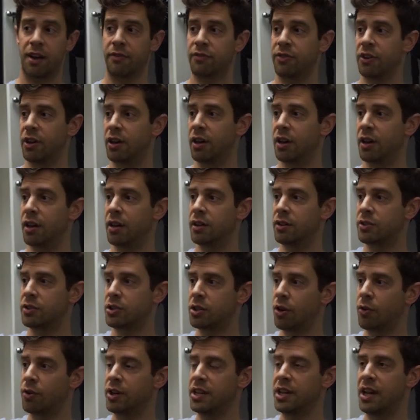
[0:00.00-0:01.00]
have the
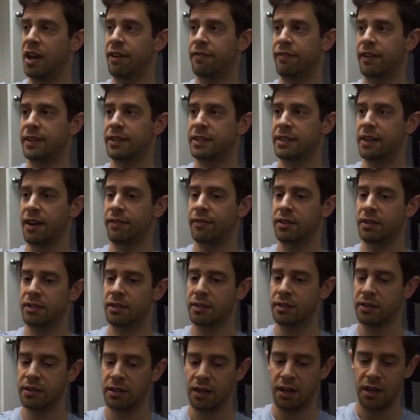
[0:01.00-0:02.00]
Sony
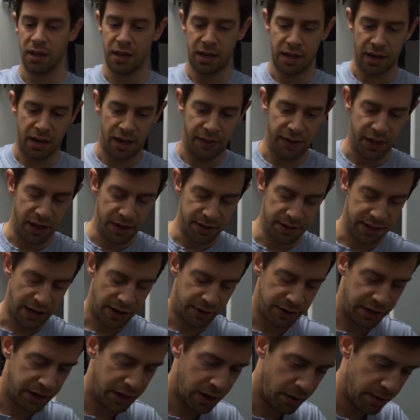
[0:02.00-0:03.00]
FS7s, and then
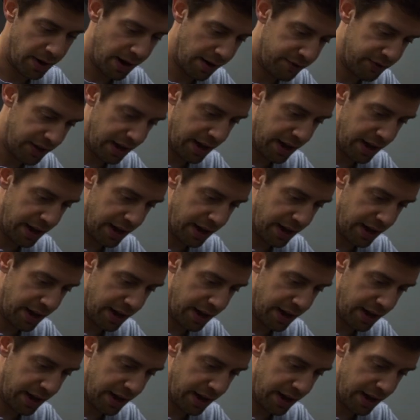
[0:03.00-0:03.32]
down here we have